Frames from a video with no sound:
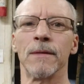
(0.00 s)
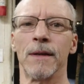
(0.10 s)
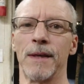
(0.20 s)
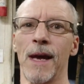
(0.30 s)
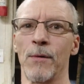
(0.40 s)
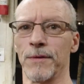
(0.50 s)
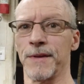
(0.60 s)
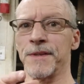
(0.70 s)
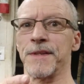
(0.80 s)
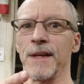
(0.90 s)
and now with
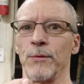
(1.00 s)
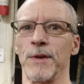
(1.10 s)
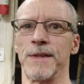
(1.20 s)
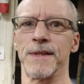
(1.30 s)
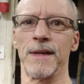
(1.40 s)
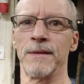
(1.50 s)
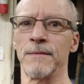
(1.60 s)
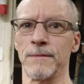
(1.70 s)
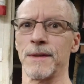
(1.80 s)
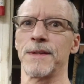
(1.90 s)
this thing
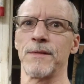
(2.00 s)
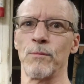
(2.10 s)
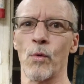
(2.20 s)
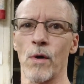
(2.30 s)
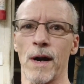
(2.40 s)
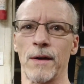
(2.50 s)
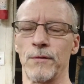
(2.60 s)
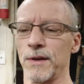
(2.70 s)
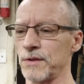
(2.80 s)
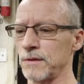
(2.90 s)
resetting, that's even more
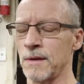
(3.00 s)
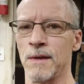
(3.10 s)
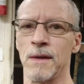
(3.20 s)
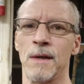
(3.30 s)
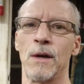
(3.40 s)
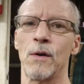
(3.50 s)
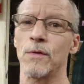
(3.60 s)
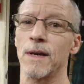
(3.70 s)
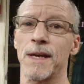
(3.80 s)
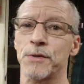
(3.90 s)
aggravation.
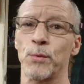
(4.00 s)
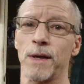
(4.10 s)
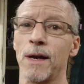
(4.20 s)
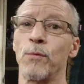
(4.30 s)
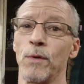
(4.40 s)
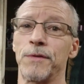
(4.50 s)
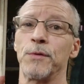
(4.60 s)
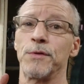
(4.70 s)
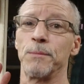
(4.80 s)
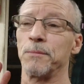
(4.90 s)
Over the last week I've went
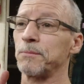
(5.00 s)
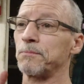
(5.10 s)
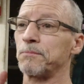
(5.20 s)
through some